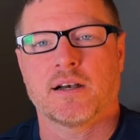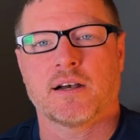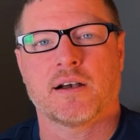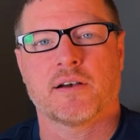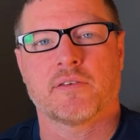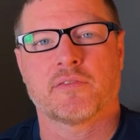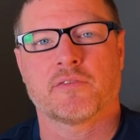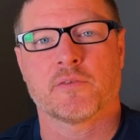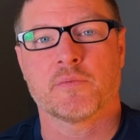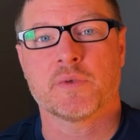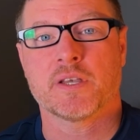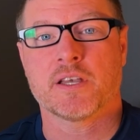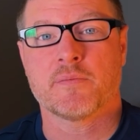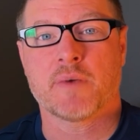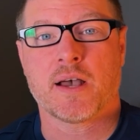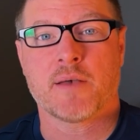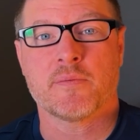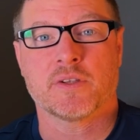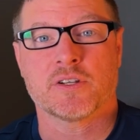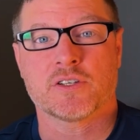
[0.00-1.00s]
for me in
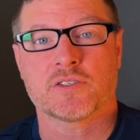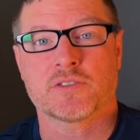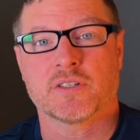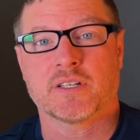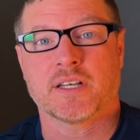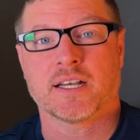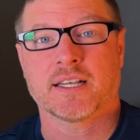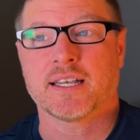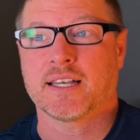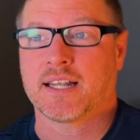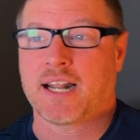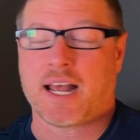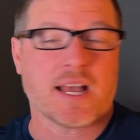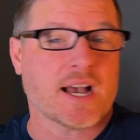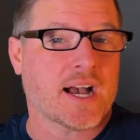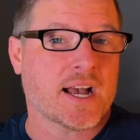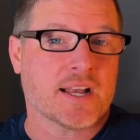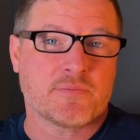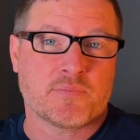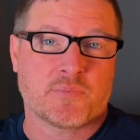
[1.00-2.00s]
my ministry. Again,
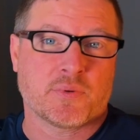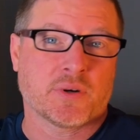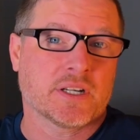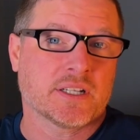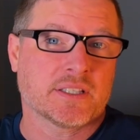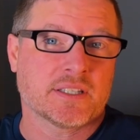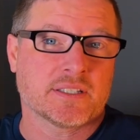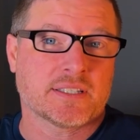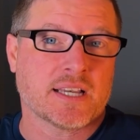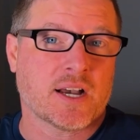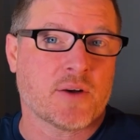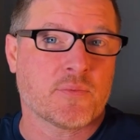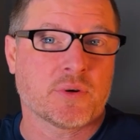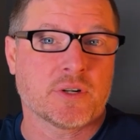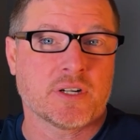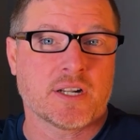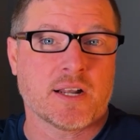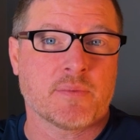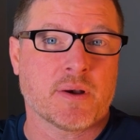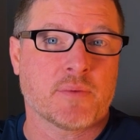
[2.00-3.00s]
I printed this out, put
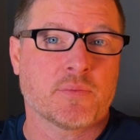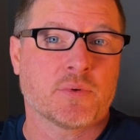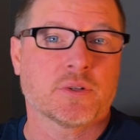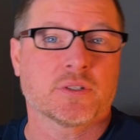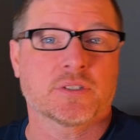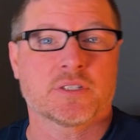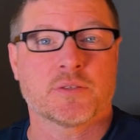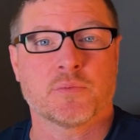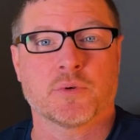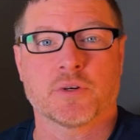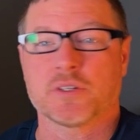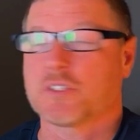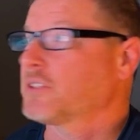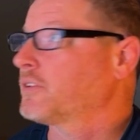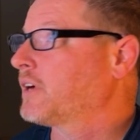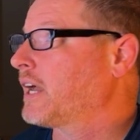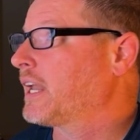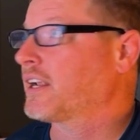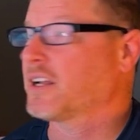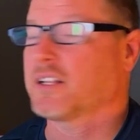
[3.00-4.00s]
it on my bulletin board. So
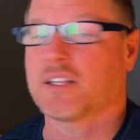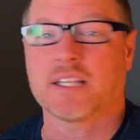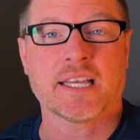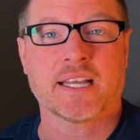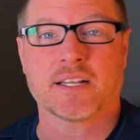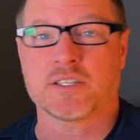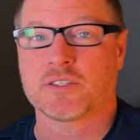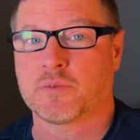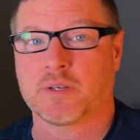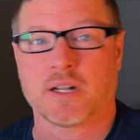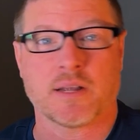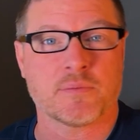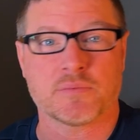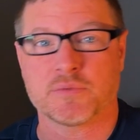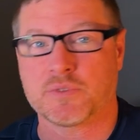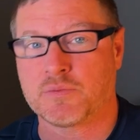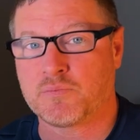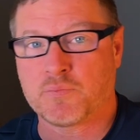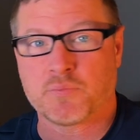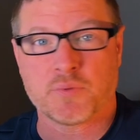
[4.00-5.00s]
at a glance, when I'm
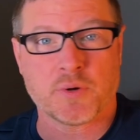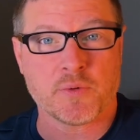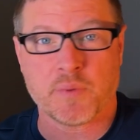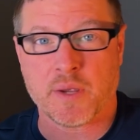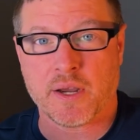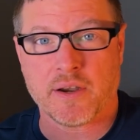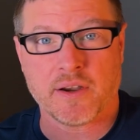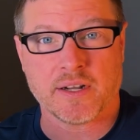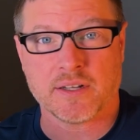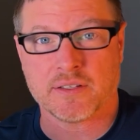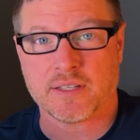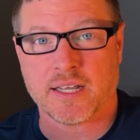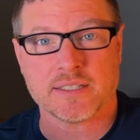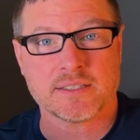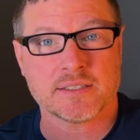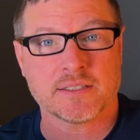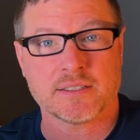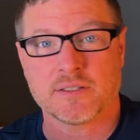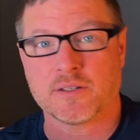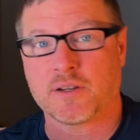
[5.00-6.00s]
preparing a
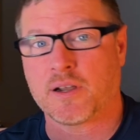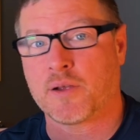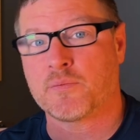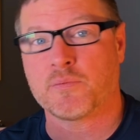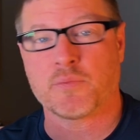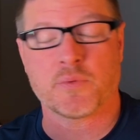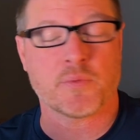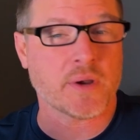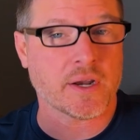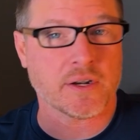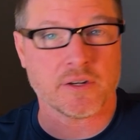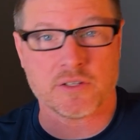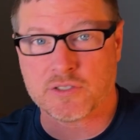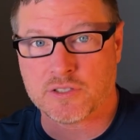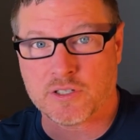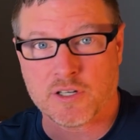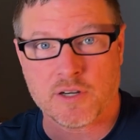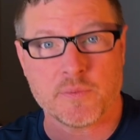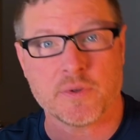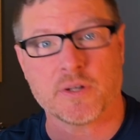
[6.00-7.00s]
lesson or I'm preparing a
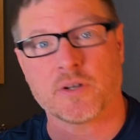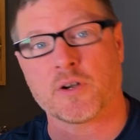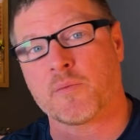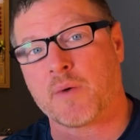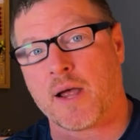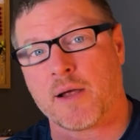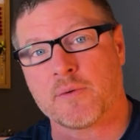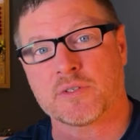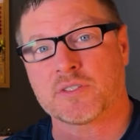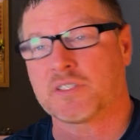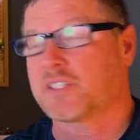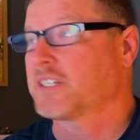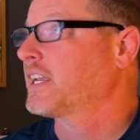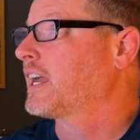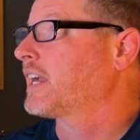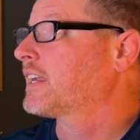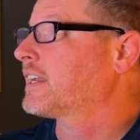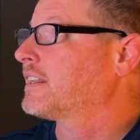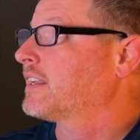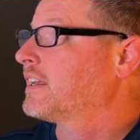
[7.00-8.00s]
sermon or a Bible study,
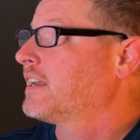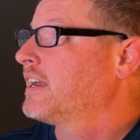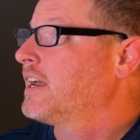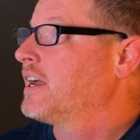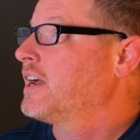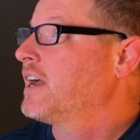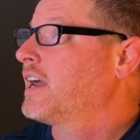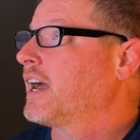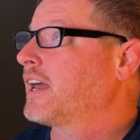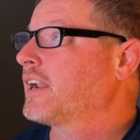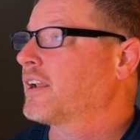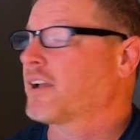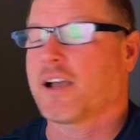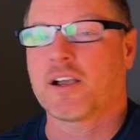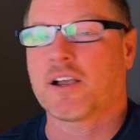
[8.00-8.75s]
I can, at a